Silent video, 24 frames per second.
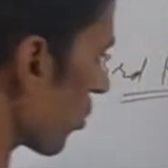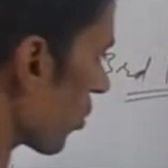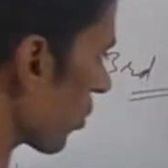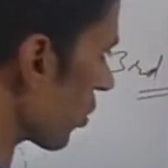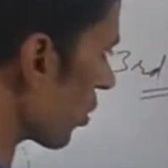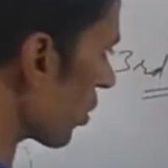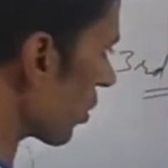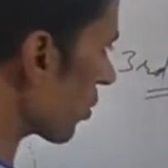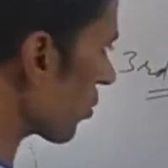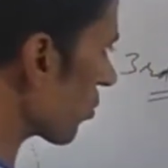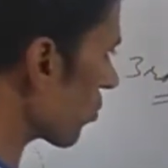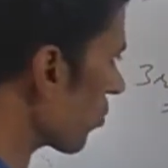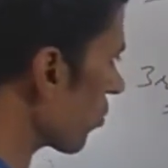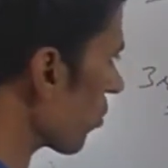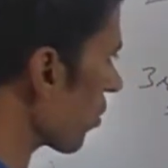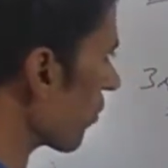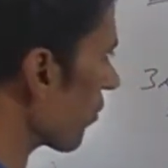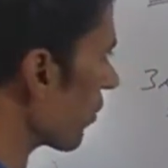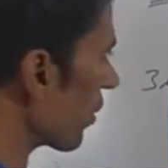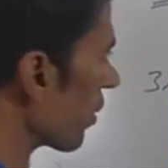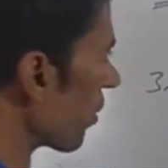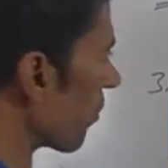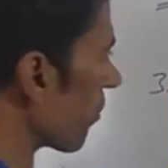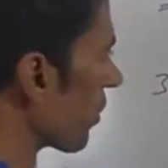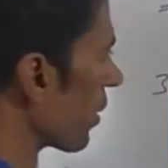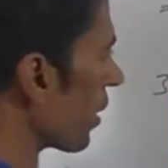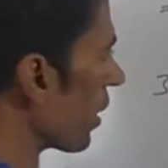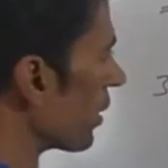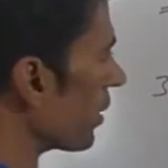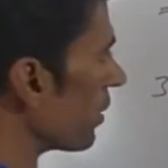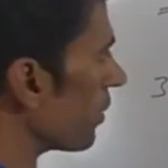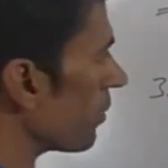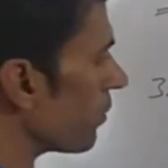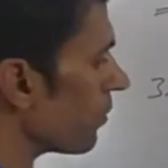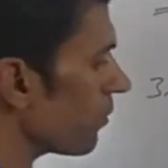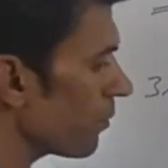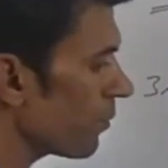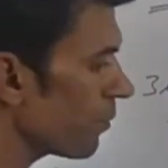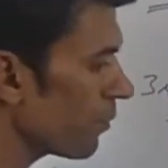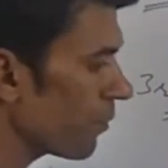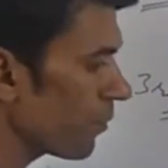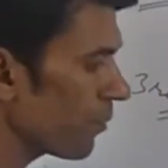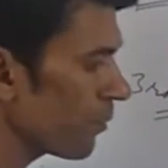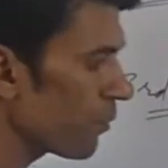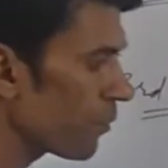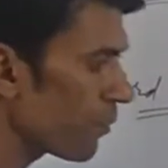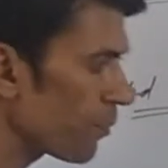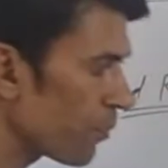this rule will apply.
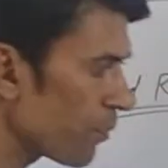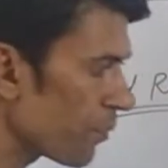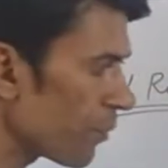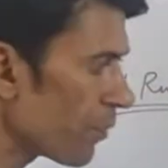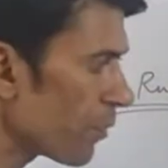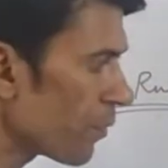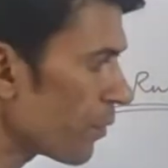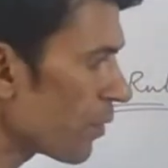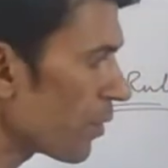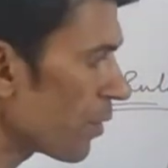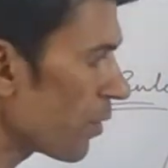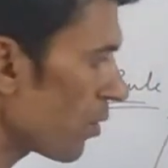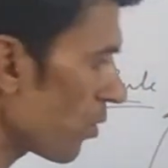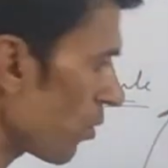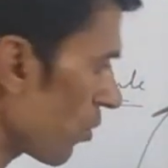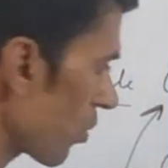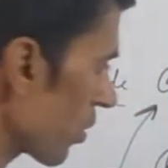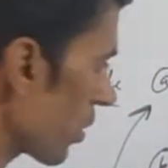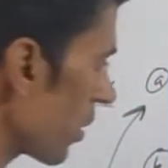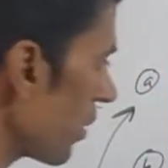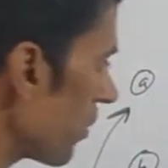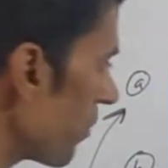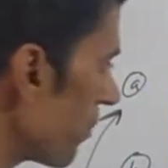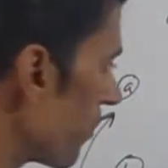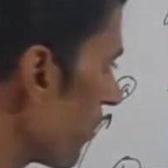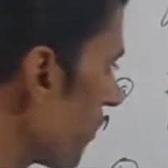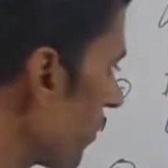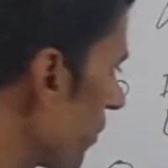Okay,